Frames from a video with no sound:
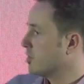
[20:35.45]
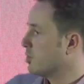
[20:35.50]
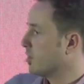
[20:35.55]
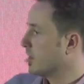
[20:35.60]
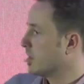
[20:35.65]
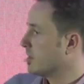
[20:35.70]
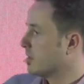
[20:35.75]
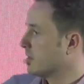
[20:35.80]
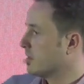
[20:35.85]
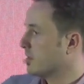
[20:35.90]

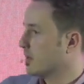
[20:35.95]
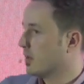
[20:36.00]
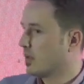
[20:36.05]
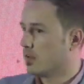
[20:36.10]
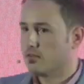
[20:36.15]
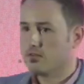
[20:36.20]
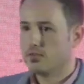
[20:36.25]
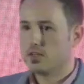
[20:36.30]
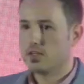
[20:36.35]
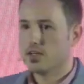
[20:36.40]
with
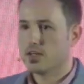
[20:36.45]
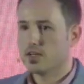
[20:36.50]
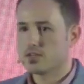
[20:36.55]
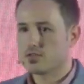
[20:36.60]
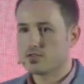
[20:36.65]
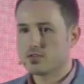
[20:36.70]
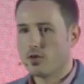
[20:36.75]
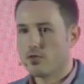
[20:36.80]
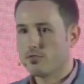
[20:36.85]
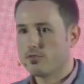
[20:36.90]

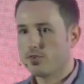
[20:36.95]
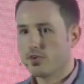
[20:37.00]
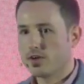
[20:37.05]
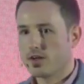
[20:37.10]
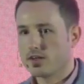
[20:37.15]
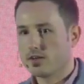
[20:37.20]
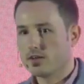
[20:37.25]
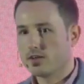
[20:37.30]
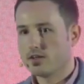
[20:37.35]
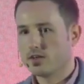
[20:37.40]
NVIDIA's
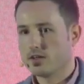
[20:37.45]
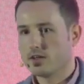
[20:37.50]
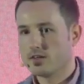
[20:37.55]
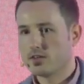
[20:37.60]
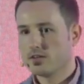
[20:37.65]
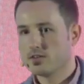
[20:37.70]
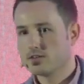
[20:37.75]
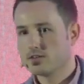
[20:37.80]
offering in this